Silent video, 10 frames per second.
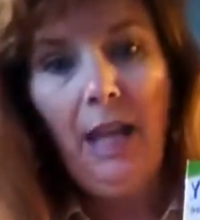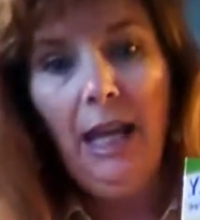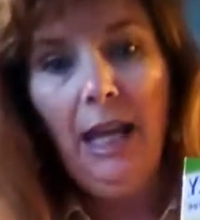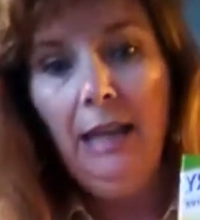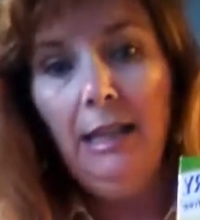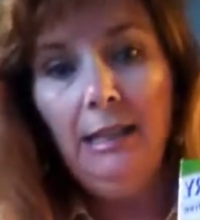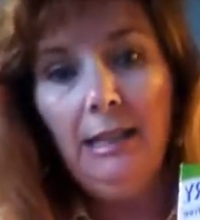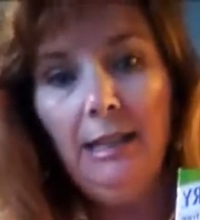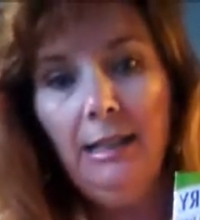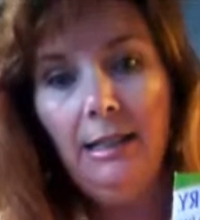and this
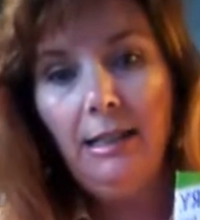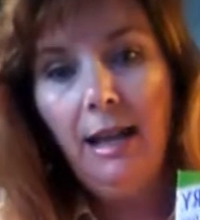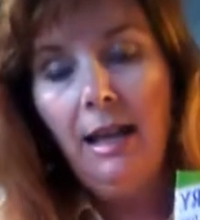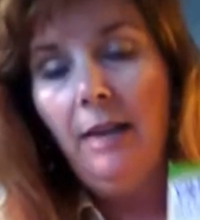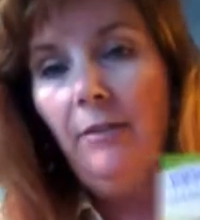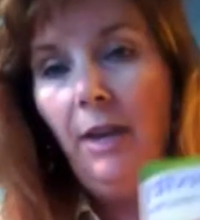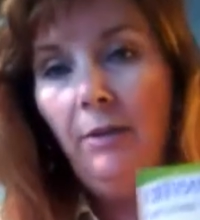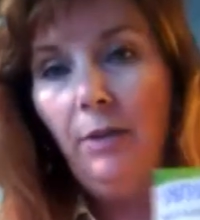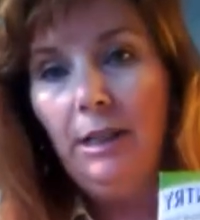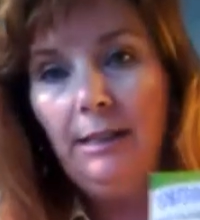is
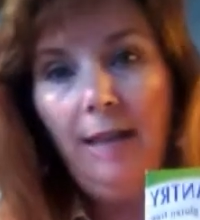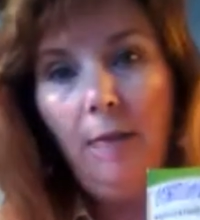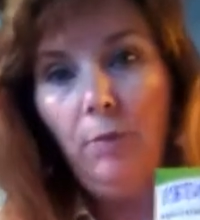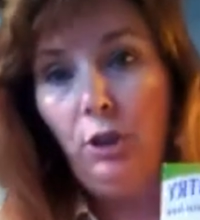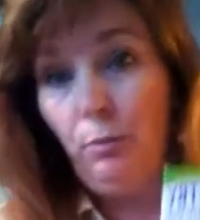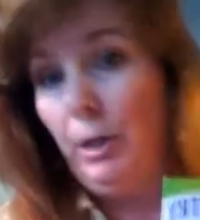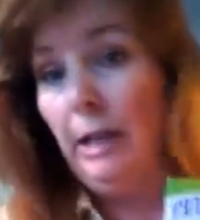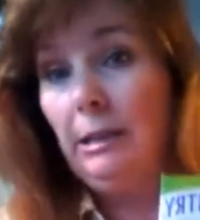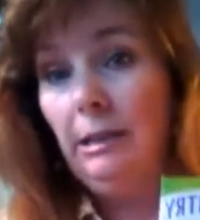favorite sandwich bread.